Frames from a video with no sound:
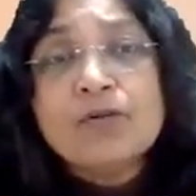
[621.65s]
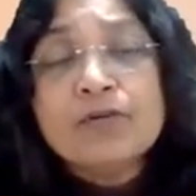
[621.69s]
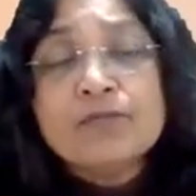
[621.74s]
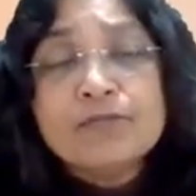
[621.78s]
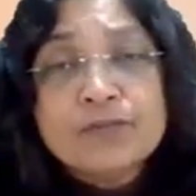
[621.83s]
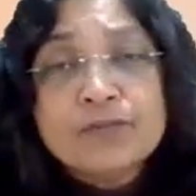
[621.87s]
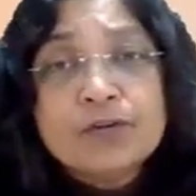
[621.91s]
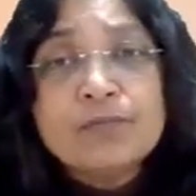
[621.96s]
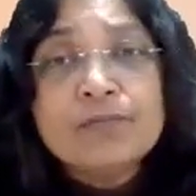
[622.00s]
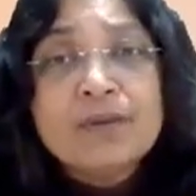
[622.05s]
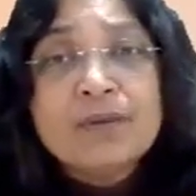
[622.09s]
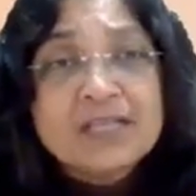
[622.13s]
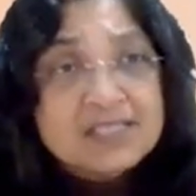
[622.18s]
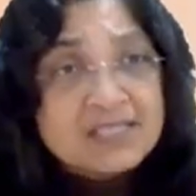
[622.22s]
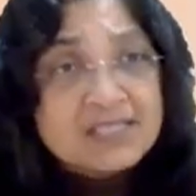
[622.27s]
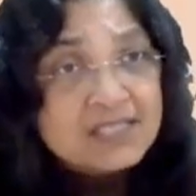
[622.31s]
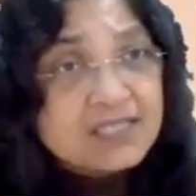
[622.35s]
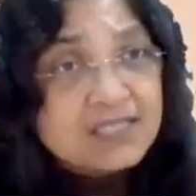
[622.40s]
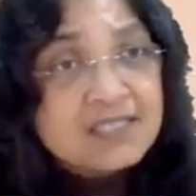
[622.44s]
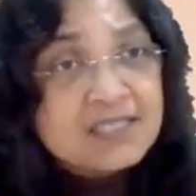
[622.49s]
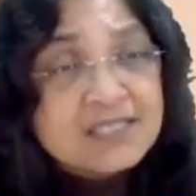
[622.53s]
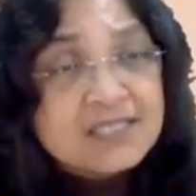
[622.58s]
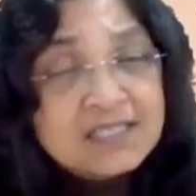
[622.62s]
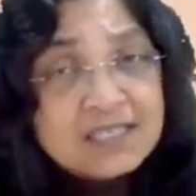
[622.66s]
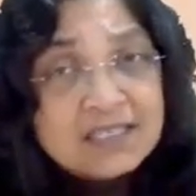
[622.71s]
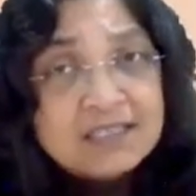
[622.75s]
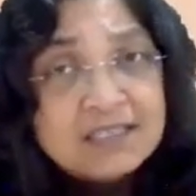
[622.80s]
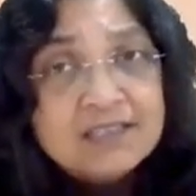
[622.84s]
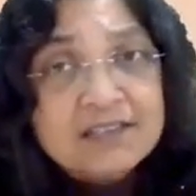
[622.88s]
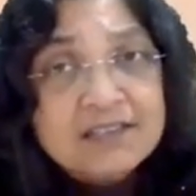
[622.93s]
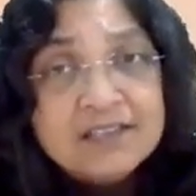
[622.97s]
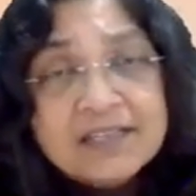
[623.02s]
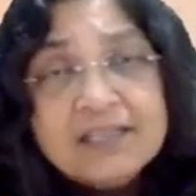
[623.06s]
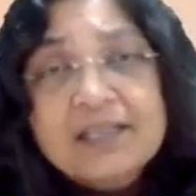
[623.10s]
of your master's
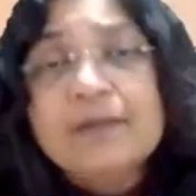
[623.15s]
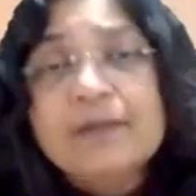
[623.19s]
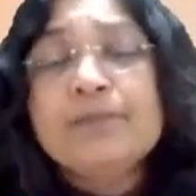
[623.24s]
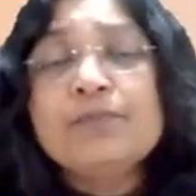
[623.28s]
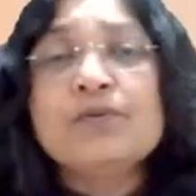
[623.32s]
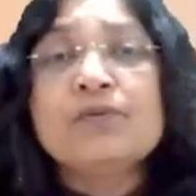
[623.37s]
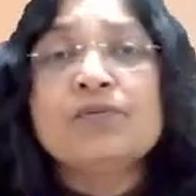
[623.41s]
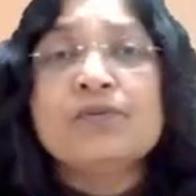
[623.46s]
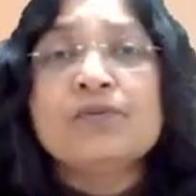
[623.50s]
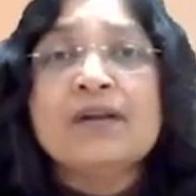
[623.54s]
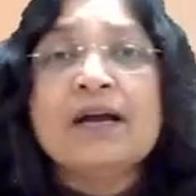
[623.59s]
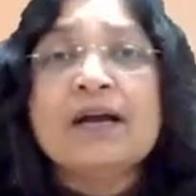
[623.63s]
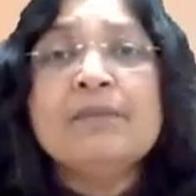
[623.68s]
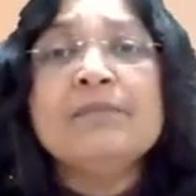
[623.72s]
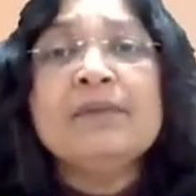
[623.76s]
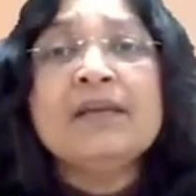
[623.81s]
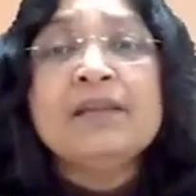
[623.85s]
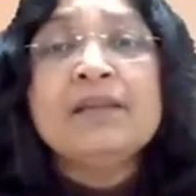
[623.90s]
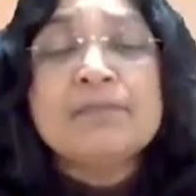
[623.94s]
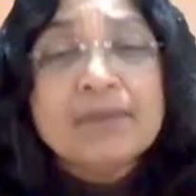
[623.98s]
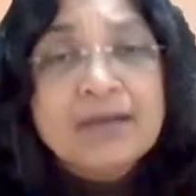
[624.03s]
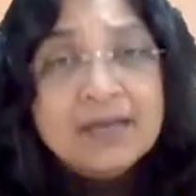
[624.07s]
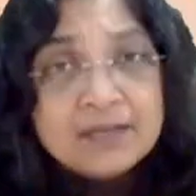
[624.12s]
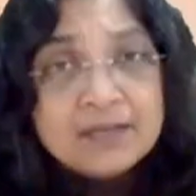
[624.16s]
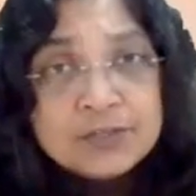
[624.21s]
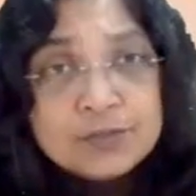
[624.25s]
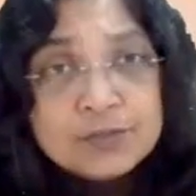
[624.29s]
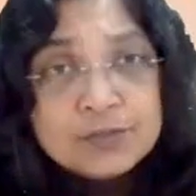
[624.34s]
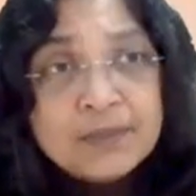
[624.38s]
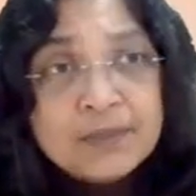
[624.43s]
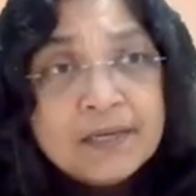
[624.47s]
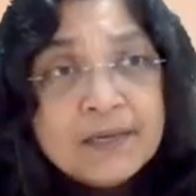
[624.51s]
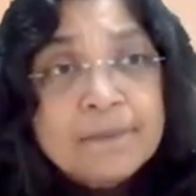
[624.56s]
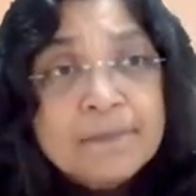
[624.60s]
degree program in
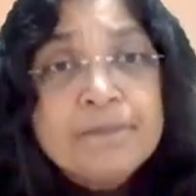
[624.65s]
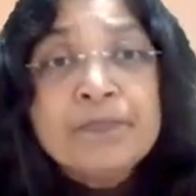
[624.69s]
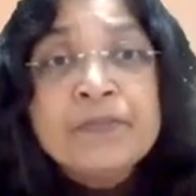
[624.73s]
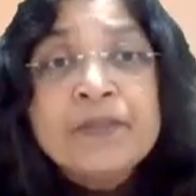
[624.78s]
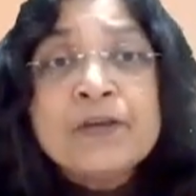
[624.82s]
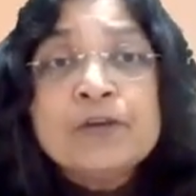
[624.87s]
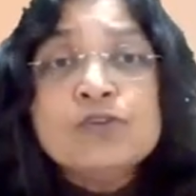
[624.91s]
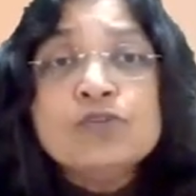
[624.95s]
management,